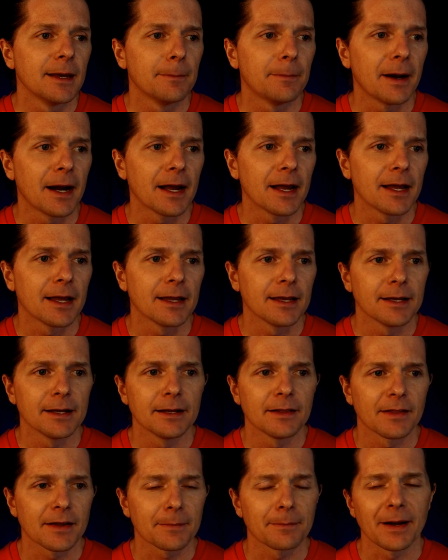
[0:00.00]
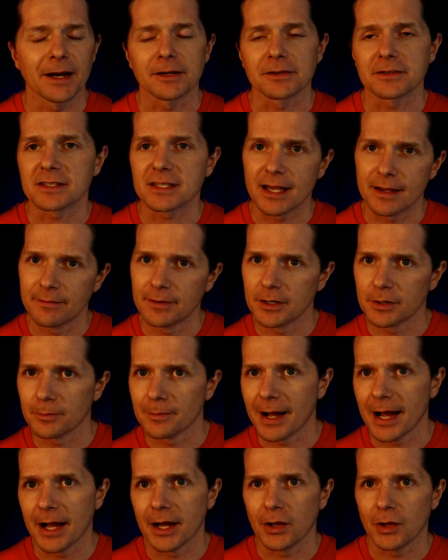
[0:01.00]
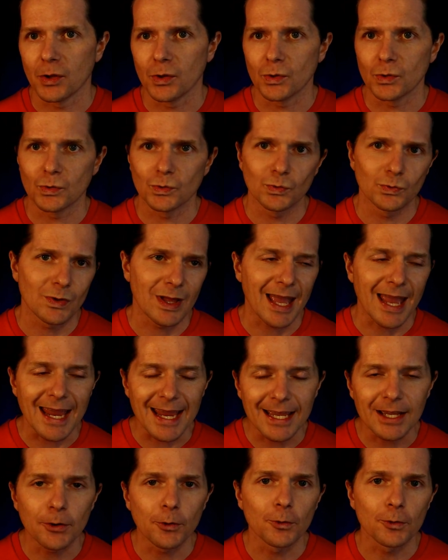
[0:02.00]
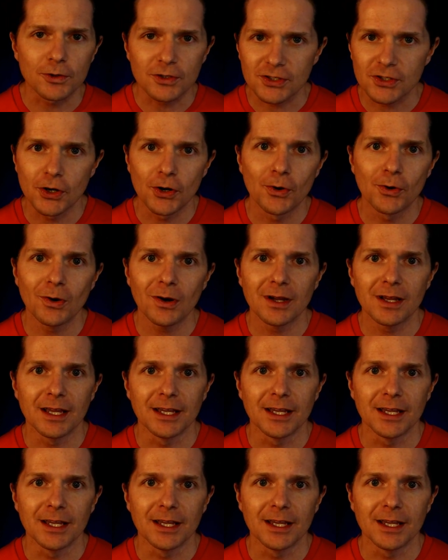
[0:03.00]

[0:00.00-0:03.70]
by like mile 7 or mile 8 or so,